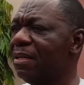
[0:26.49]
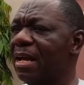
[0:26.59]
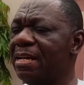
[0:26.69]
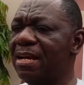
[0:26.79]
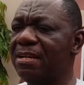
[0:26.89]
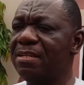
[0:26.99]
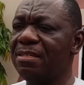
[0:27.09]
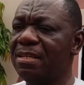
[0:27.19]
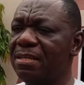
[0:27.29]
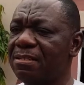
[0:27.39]
and then
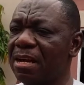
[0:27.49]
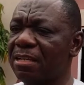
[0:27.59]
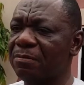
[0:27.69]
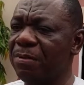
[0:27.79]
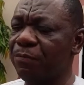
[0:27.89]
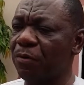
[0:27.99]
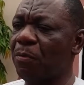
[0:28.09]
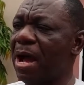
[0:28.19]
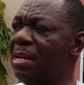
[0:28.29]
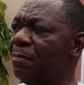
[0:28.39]
they transmit from
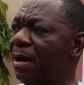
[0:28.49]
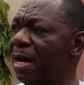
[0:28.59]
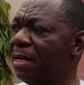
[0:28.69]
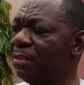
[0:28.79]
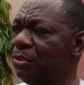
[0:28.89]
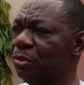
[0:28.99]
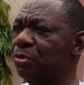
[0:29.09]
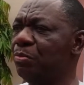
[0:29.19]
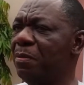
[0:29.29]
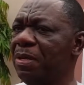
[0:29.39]
animal to
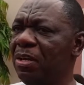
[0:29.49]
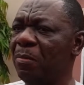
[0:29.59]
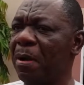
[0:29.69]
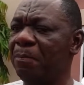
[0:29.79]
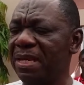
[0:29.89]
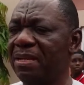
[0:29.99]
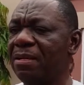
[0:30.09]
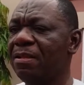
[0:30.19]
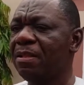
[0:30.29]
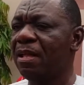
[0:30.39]
maybe human being.
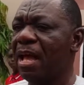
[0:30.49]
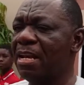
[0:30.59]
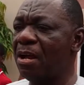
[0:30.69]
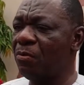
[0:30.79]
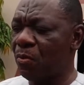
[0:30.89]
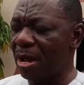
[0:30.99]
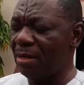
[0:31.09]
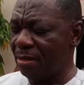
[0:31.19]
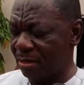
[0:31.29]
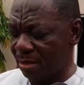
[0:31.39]
And then
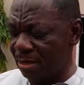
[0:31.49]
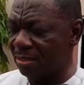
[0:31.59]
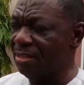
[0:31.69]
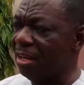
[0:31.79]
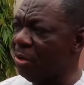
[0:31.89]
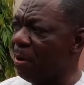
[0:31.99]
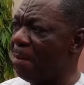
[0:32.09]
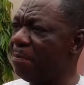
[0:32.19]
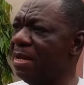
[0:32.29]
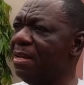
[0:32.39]
when it's in the
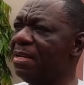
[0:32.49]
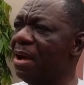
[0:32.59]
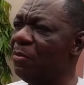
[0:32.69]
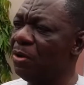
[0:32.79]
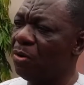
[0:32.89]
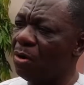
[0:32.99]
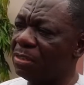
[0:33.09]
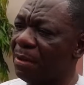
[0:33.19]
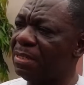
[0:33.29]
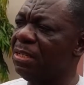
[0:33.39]
human being, then we call
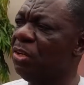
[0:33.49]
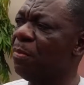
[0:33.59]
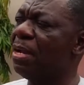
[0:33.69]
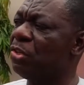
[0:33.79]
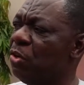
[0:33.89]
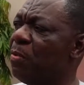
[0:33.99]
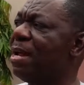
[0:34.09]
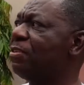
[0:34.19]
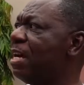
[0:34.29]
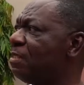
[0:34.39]
something
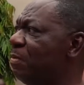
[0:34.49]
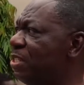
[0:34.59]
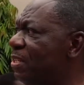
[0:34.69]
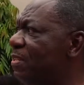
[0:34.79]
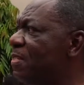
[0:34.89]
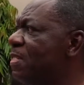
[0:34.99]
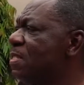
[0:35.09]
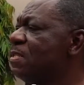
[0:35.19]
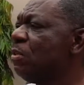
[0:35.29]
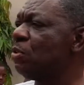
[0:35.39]
human-to-human transmission.
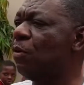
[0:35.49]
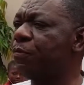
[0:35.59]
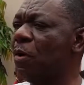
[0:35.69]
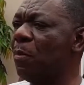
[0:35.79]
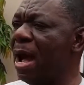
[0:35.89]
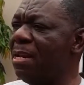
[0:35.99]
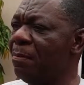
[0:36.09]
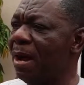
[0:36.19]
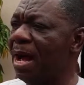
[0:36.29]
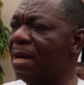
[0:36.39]
So from
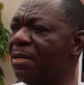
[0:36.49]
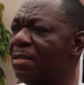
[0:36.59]
animal